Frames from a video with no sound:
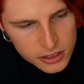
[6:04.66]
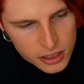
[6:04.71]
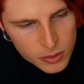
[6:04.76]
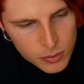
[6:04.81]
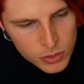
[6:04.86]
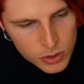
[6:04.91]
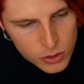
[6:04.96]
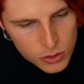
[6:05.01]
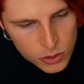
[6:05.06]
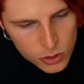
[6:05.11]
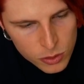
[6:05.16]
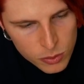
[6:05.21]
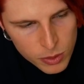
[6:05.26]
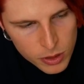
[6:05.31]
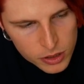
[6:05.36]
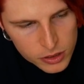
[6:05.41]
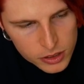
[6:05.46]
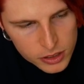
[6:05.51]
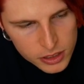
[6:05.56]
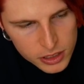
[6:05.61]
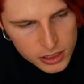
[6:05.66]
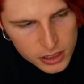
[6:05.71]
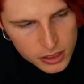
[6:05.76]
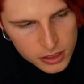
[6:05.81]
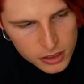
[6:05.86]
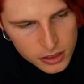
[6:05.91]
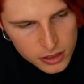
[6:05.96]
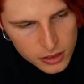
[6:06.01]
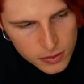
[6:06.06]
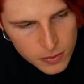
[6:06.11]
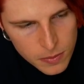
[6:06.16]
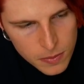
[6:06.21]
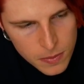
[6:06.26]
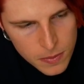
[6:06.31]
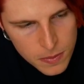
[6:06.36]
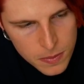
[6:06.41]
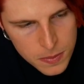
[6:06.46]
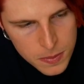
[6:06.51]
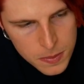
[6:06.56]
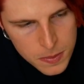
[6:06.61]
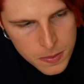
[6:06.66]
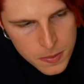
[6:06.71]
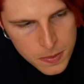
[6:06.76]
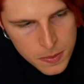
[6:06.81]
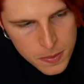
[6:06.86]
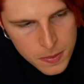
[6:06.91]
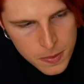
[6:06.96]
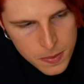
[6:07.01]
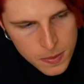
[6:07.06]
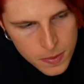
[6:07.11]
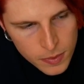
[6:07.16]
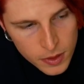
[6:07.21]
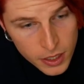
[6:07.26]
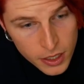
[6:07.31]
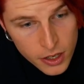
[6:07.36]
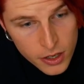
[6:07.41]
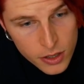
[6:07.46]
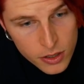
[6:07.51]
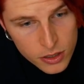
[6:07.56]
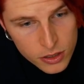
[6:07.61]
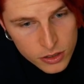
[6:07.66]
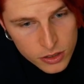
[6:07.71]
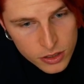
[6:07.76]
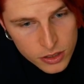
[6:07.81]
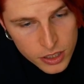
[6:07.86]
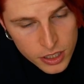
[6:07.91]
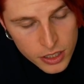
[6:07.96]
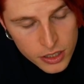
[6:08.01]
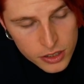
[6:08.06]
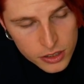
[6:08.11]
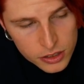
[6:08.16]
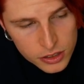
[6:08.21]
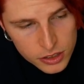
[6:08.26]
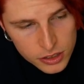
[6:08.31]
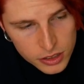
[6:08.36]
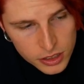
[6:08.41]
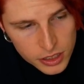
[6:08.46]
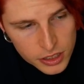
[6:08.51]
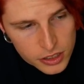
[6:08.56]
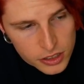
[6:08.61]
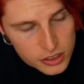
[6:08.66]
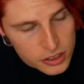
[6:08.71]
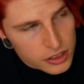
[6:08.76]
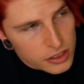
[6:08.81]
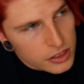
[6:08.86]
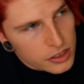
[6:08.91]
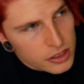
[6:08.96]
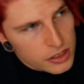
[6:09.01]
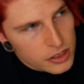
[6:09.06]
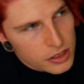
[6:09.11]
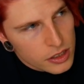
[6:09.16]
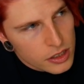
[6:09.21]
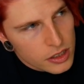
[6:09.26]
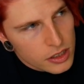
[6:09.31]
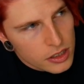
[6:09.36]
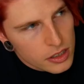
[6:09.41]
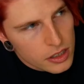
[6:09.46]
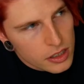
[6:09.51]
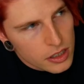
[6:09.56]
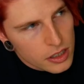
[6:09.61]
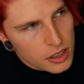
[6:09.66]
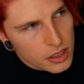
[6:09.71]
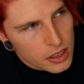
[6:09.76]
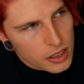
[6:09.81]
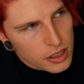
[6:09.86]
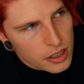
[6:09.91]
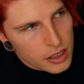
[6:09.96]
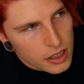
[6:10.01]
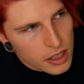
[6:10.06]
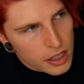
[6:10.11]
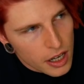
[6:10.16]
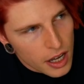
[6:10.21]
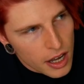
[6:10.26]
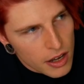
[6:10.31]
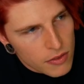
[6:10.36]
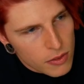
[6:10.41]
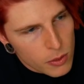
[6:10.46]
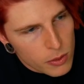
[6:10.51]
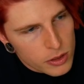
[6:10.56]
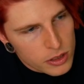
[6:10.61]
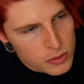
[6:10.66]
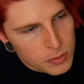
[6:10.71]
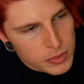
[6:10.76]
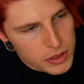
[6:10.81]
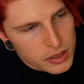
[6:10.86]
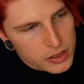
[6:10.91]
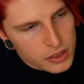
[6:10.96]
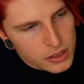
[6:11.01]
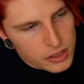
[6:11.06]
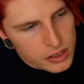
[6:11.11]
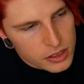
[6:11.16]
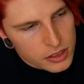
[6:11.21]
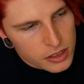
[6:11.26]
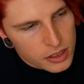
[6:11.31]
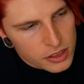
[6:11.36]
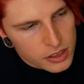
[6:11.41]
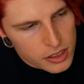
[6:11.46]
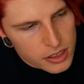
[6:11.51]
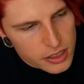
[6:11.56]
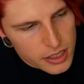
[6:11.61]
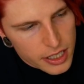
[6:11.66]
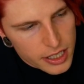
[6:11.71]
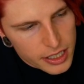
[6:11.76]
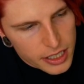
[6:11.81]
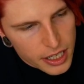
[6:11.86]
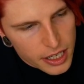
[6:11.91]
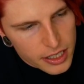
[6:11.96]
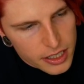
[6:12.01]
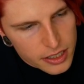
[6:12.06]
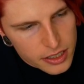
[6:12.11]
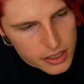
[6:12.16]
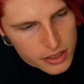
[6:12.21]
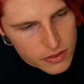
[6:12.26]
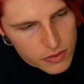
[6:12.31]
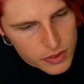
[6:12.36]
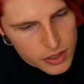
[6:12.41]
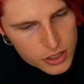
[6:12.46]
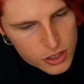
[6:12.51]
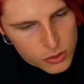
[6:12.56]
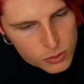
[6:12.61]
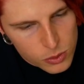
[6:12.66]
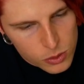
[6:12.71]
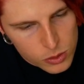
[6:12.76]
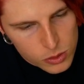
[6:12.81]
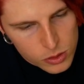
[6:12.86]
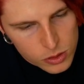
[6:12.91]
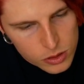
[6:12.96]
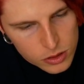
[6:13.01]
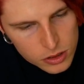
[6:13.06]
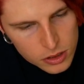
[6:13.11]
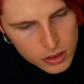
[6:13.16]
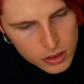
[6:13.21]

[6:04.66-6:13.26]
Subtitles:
some YouTubers years and years and years, and I've always been just such a dedicated individual.